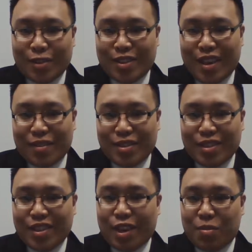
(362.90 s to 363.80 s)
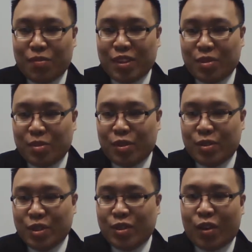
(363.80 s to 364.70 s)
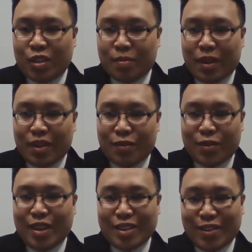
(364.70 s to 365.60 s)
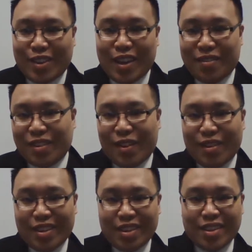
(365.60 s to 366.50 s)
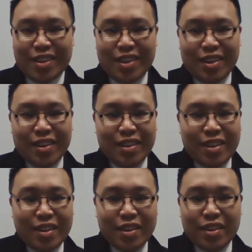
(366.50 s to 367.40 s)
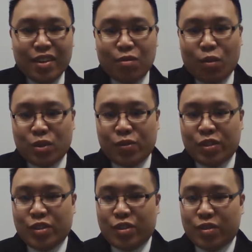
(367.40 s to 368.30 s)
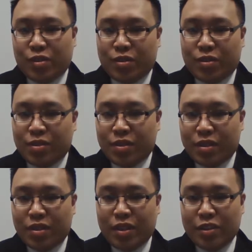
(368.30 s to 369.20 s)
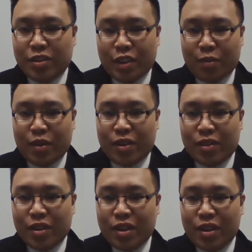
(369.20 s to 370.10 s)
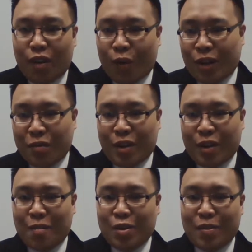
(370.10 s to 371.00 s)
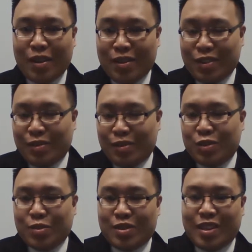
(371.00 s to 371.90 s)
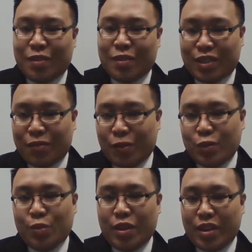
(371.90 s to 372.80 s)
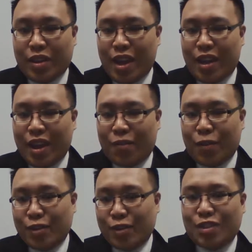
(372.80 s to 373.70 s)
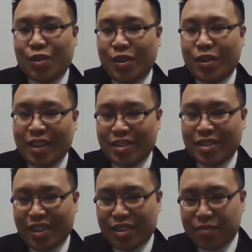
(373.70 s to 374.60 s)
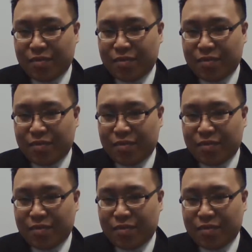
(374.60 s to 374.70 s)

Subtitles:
day, ever since Professor Bertucci talked about it for days on end regarding the Wall Street Journal in January, all he ever hammered about it was that for like the first week. And at first, I saw it as like a